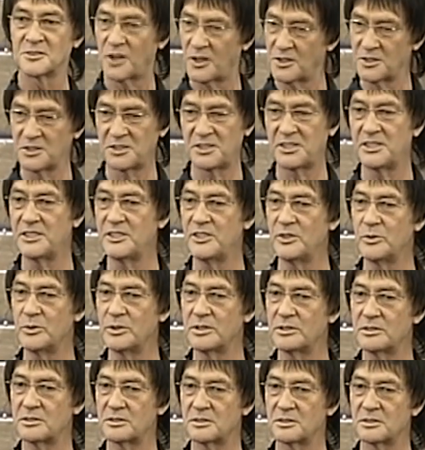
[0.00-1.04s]

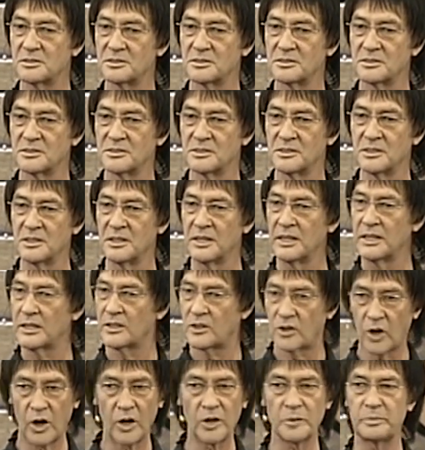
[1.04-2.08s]
continuous,
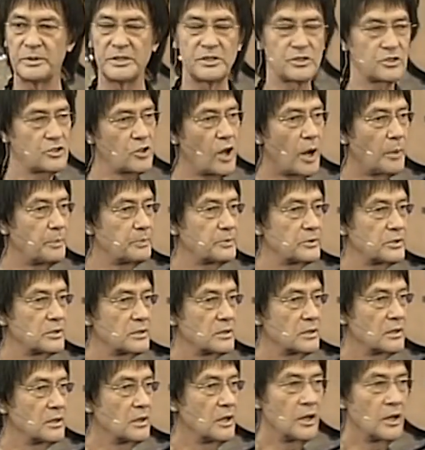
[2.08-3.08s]
can't be stopped,